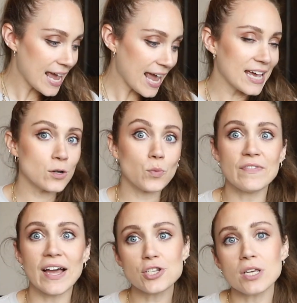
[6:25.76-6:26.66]
and we've
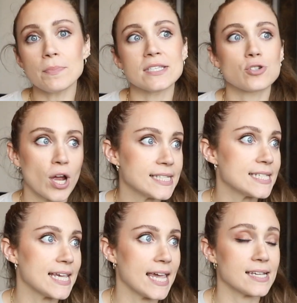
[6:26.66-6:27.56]
actually been trying to
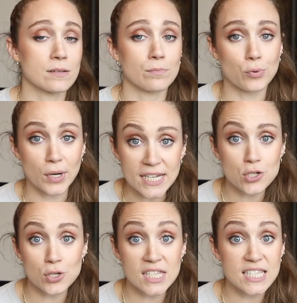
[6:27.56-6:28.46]
take some breaks
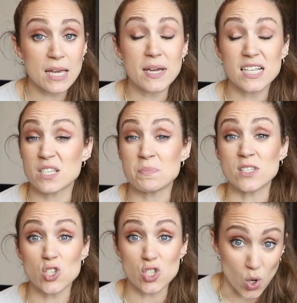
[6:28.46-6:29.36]
during the day because it's been
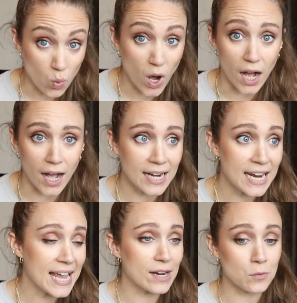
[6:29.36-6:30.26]
so hot,
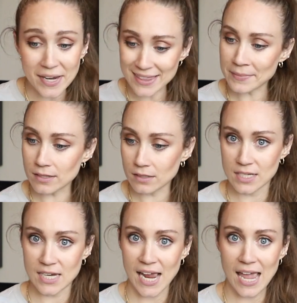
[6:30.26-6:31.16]
and right in the middle of
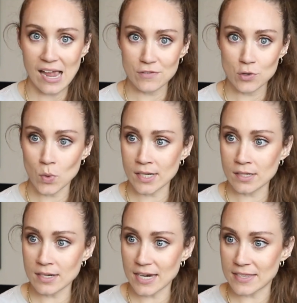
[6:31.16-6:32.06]
the day,
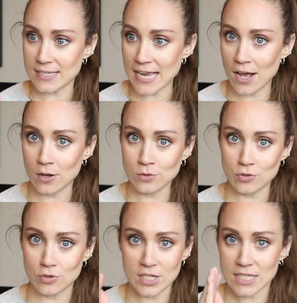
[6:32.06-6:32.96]
everyone in the
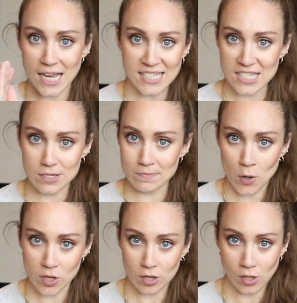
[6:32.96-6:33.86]
town decides to
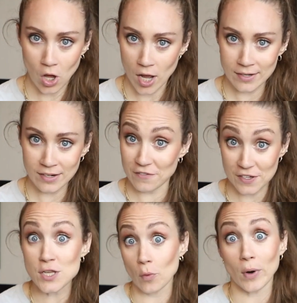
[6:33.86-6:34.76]
mow their lawn if
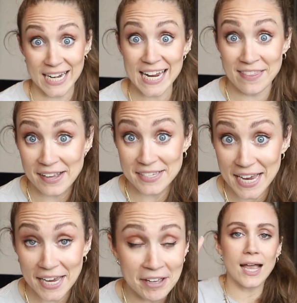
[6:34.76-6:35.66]
it's not raining that
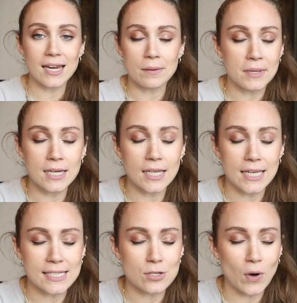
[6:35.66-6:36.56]
day. I immediately
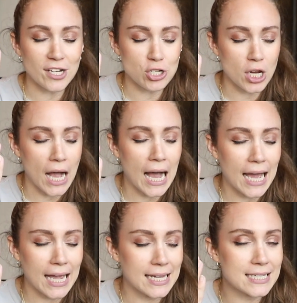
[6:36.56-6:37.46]
get scratchy
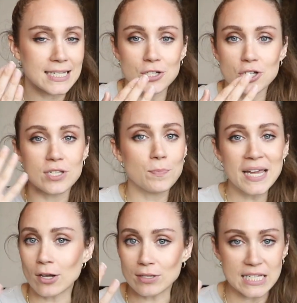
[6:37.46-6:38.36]
eyes, and just
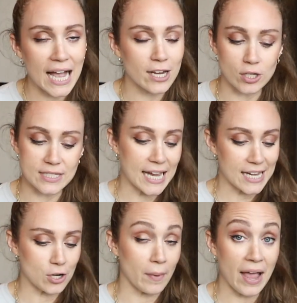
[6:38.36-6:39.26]
being outside all
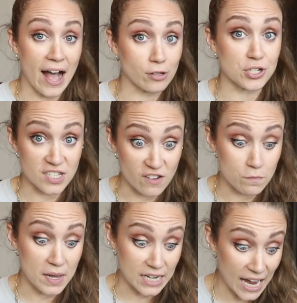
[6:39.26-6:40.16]
day, you know, my allergies have
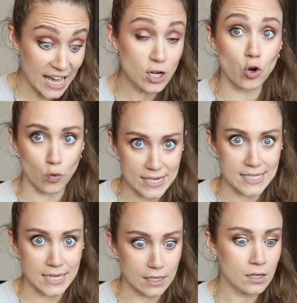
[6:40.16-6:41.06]
been kind of
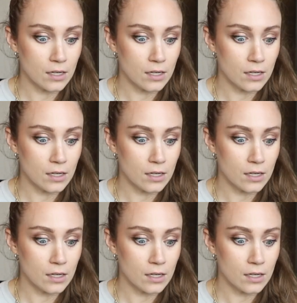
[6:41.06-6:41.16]
crazy